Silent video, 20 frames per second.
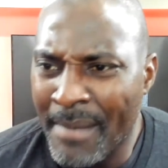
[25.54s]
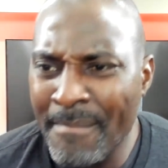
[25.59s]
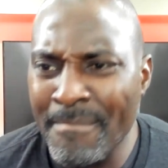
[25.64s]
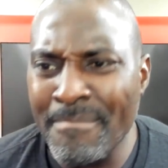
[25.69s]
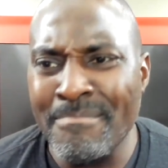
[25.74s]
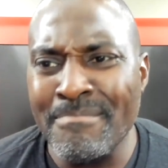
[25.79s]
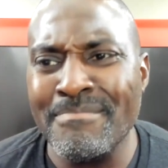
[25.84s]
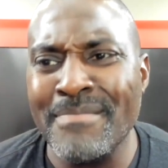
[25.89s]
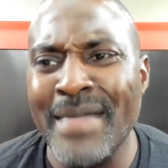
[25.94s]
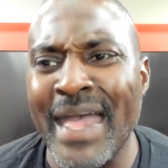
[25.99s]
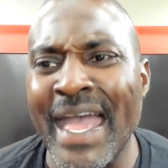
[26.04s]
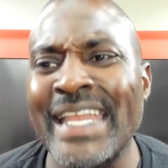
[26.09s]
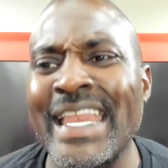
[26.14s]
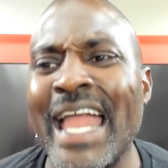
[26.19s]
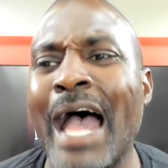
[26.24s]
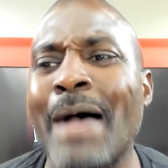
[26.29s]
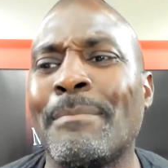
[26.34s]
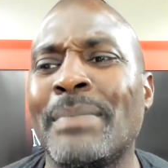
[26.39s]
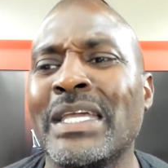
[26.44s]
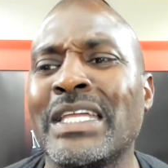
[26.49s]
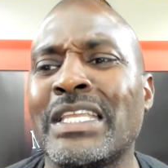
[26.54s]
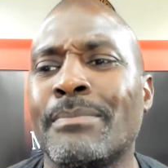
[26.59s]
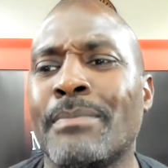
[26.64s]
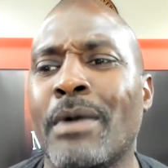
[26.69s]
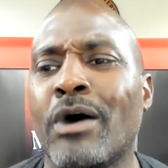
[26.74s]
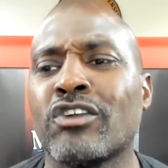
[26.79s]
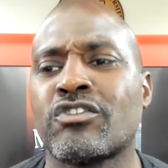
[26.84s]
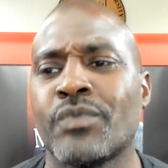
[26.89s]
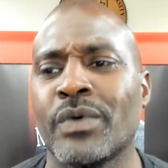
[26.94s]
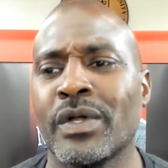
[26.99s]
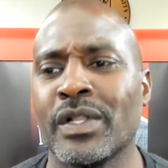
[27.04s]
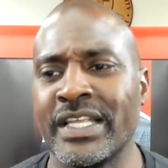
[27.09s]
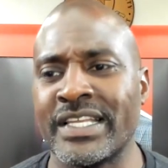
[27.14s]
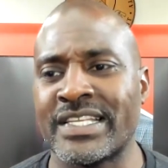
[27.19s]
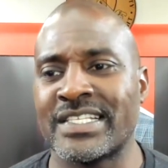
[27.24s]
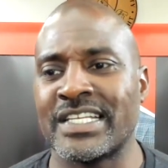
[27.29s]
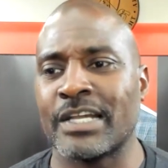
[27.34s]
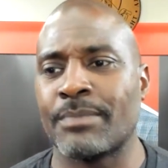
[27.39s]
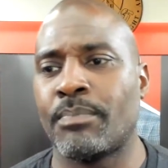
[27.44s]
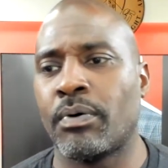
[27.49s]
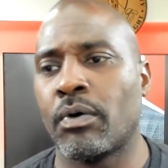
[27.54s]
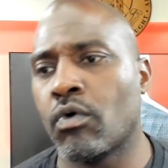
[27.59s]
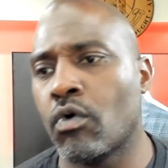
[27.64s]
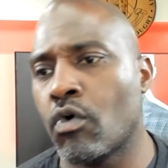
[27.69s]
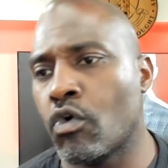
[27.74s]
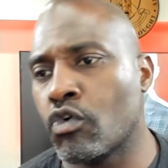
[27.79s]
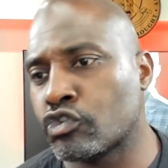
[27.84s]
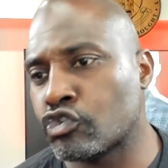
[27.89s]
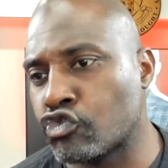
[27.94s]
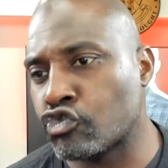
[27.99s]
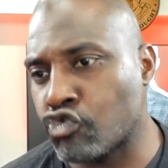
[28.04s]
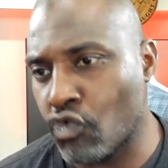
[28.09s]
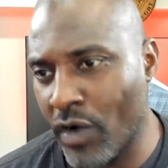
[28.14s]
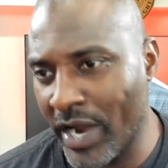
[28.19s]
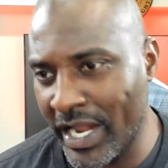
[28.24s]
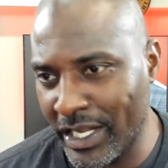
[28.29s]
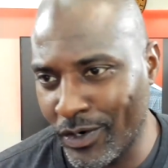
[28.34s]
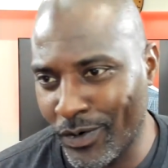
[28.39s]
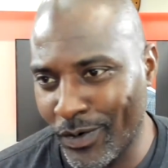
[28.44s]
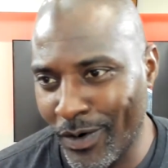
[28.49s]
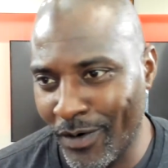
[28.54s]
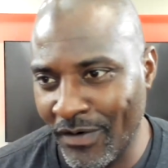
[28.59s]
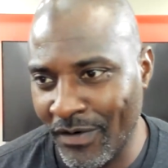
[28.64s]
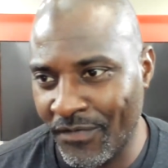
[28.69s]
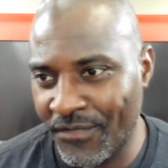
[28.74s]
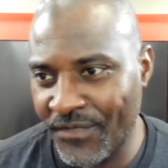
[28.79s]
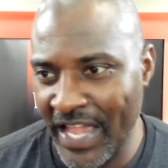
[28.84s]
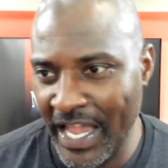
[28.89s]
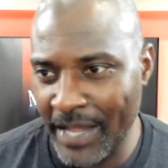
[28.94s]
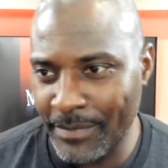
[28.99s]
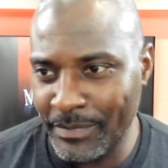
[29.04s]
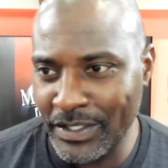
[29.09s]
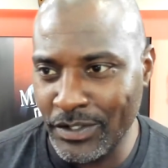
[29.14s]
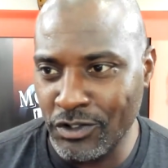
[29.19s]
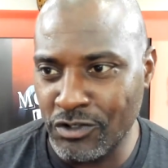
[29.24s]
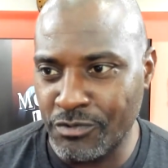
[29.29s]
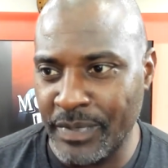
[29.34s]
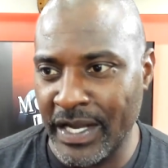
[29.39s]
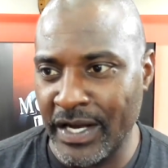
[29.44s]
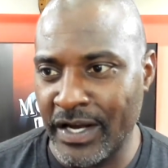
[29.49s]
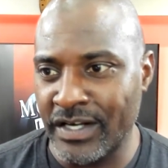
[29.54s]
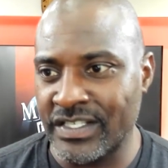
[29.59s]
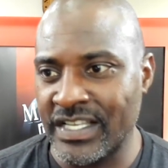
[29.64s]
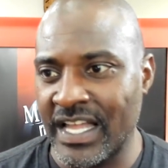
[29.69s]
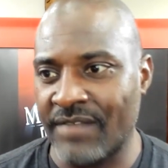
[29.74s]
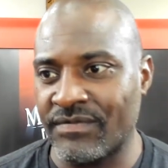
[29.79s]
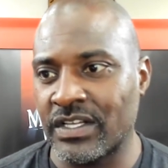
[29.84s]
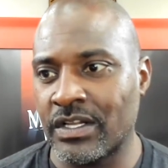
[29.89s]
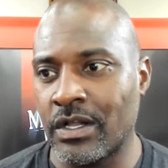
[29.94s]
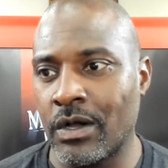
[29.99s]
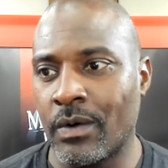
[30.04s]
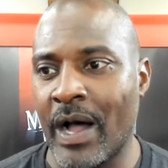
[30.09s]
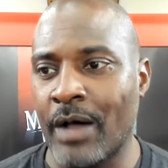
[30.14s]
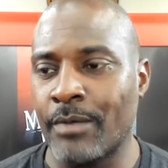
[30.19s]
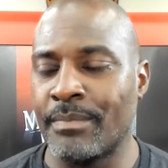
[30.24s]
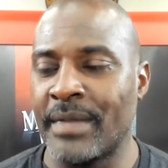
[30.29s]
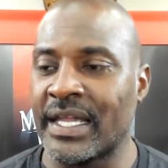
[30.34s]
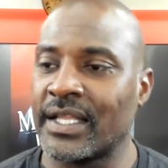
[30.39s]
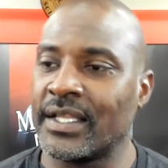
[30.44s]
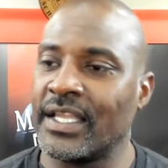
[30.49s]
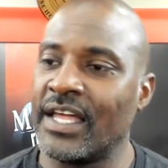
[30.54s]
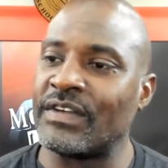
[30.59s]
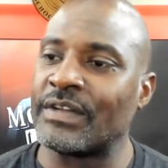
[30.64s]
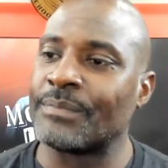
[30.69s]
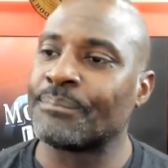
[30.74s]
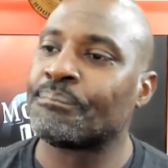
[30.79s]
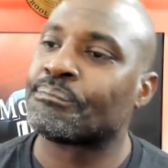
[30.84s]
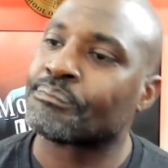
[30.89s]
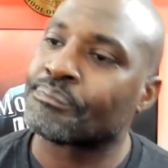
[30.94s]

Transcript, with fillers: may not be the most realistic portrayal of a family whose parents have to go out and make a living.